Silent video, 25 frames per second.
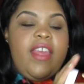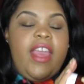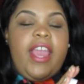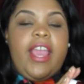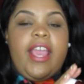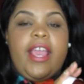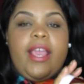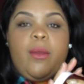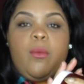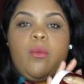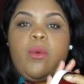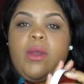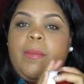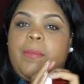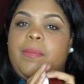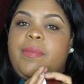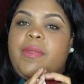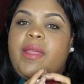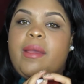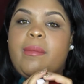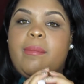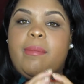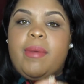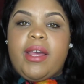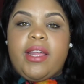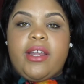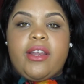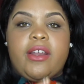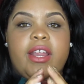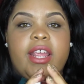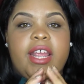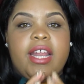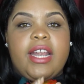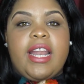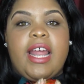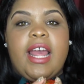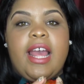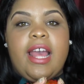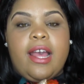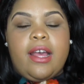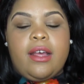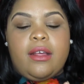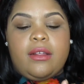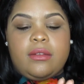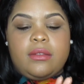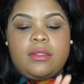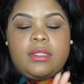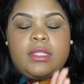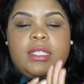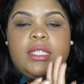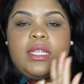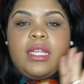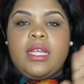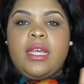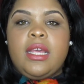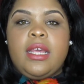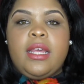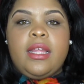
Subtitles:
they whip their butter in-house.